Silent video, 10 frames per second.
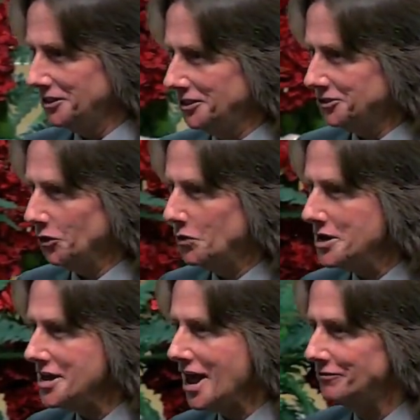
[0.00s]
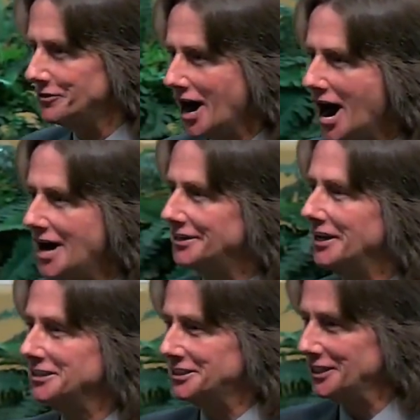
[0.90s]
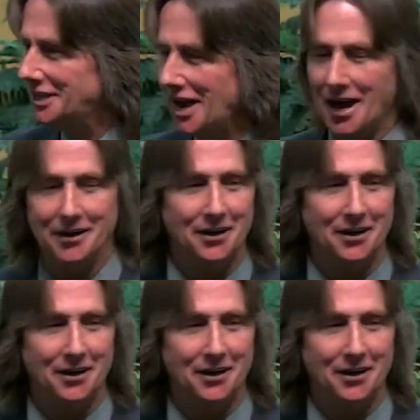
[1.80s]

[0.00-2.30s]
So we have got to get